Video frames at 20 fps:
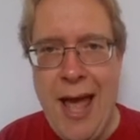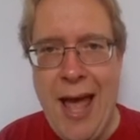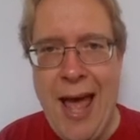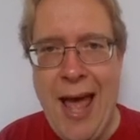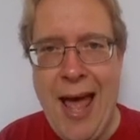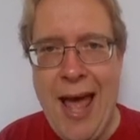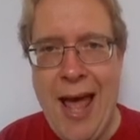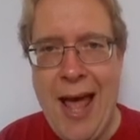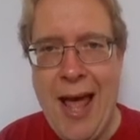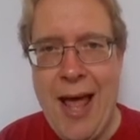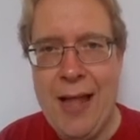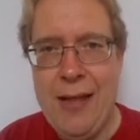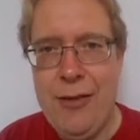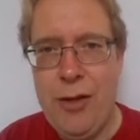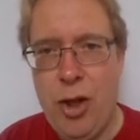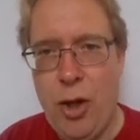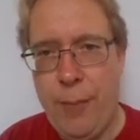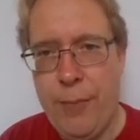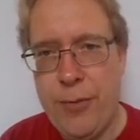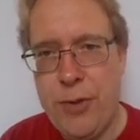And
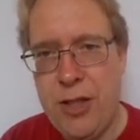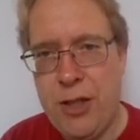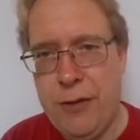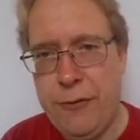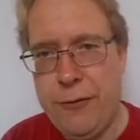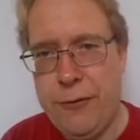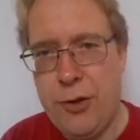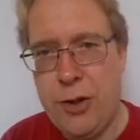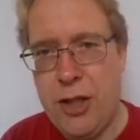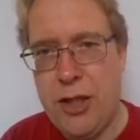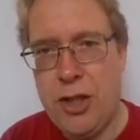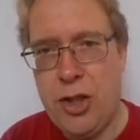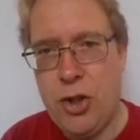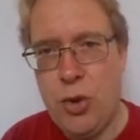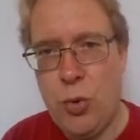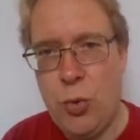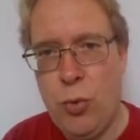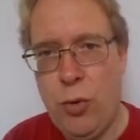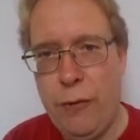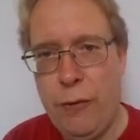the opposite is
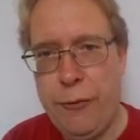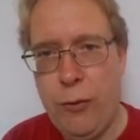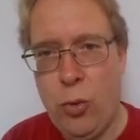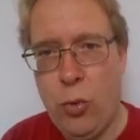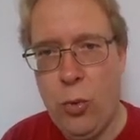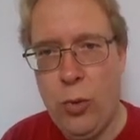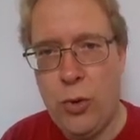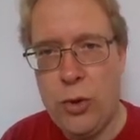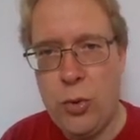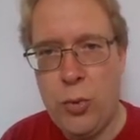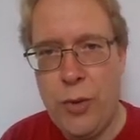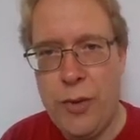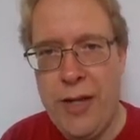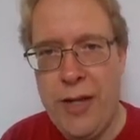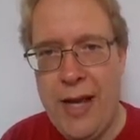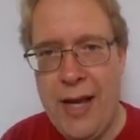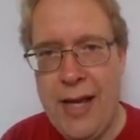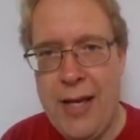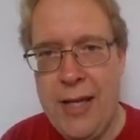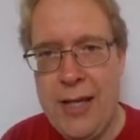true, of course, with
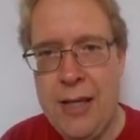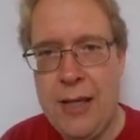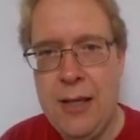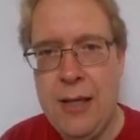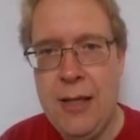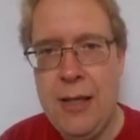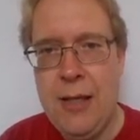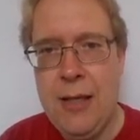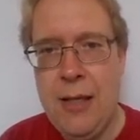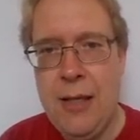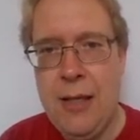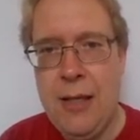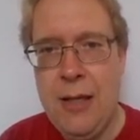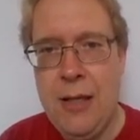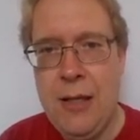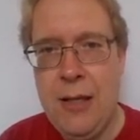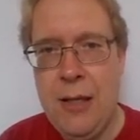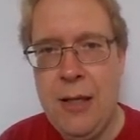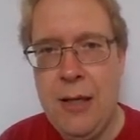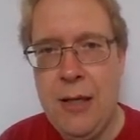a
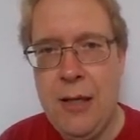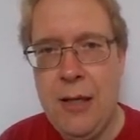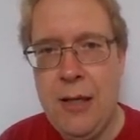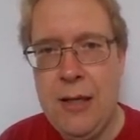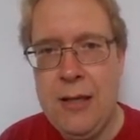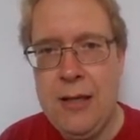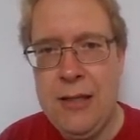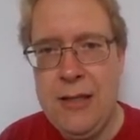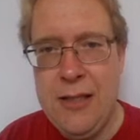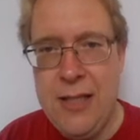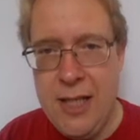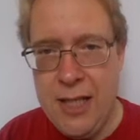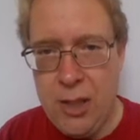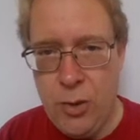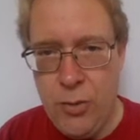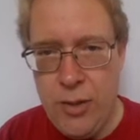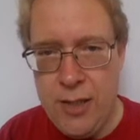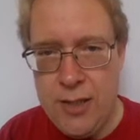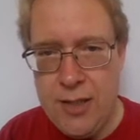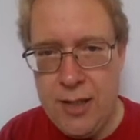
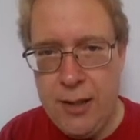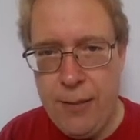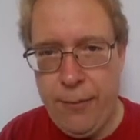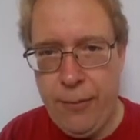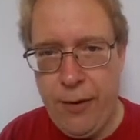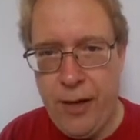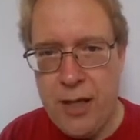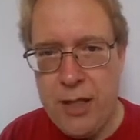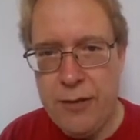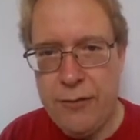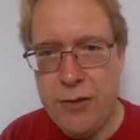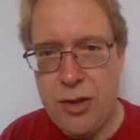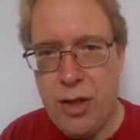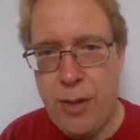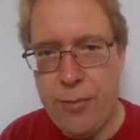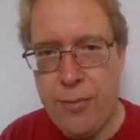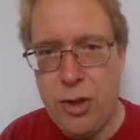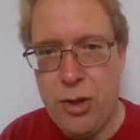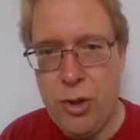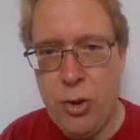decrease in the price of a
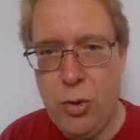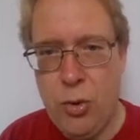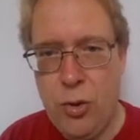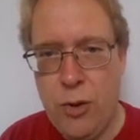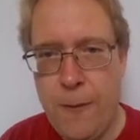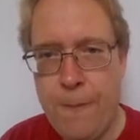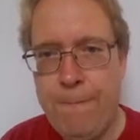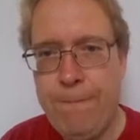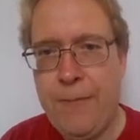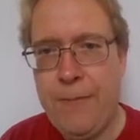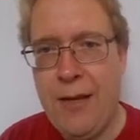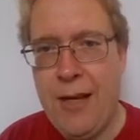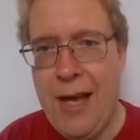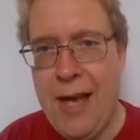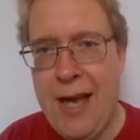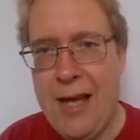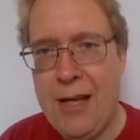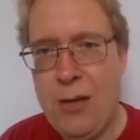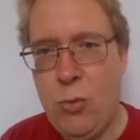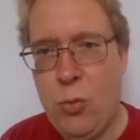substitute
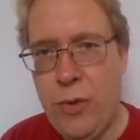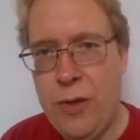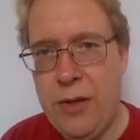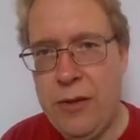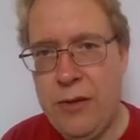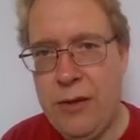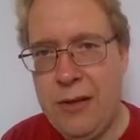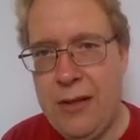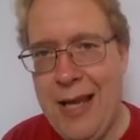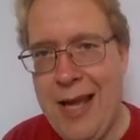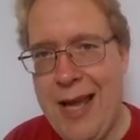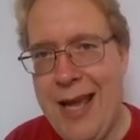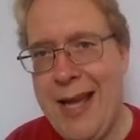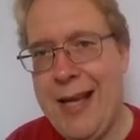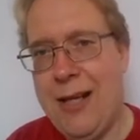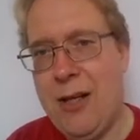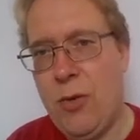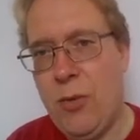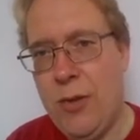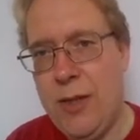and with a
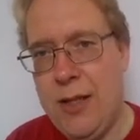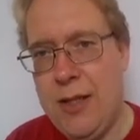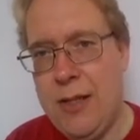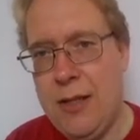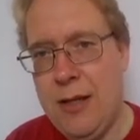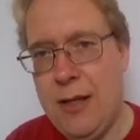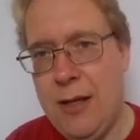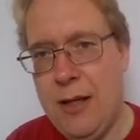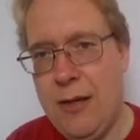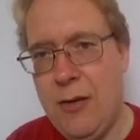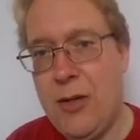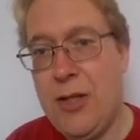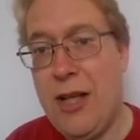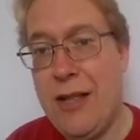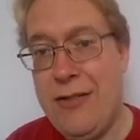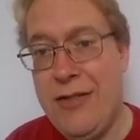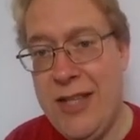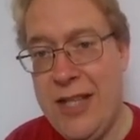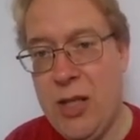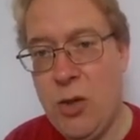
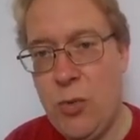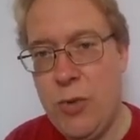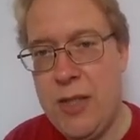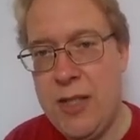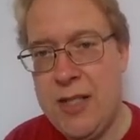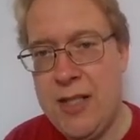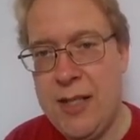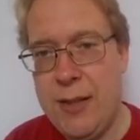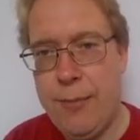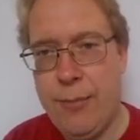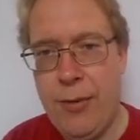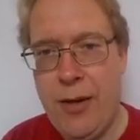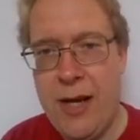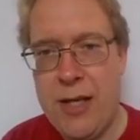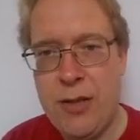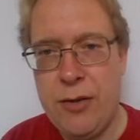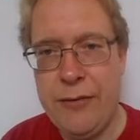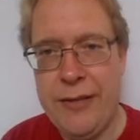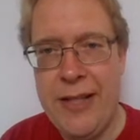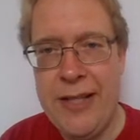decrease in the
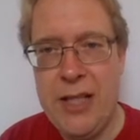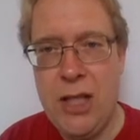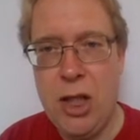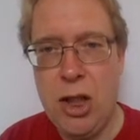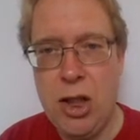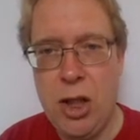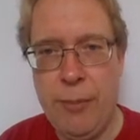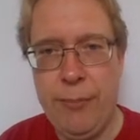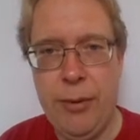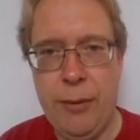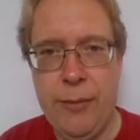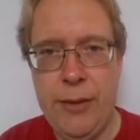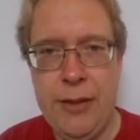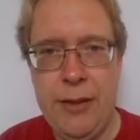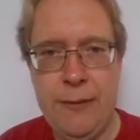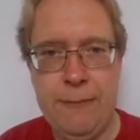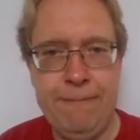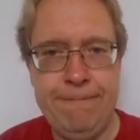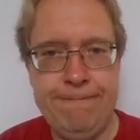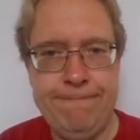price of a complement,
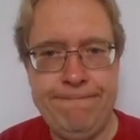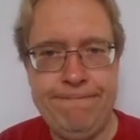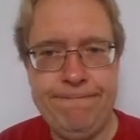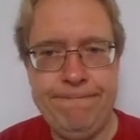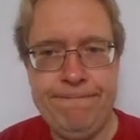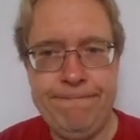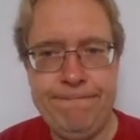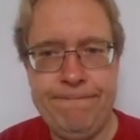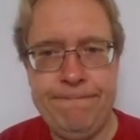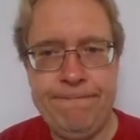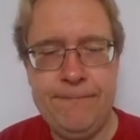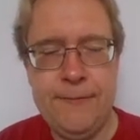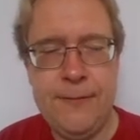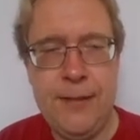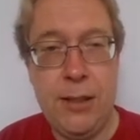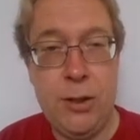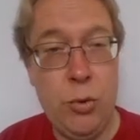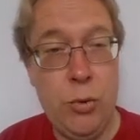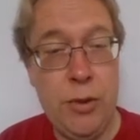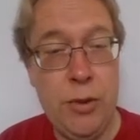
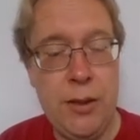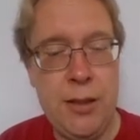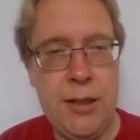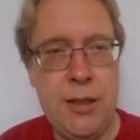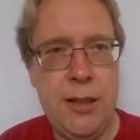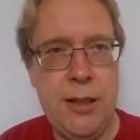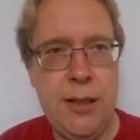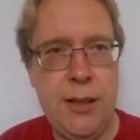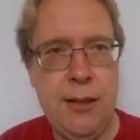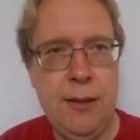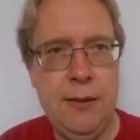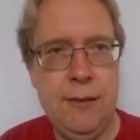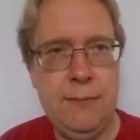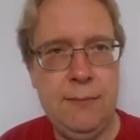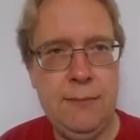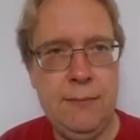as you can see here.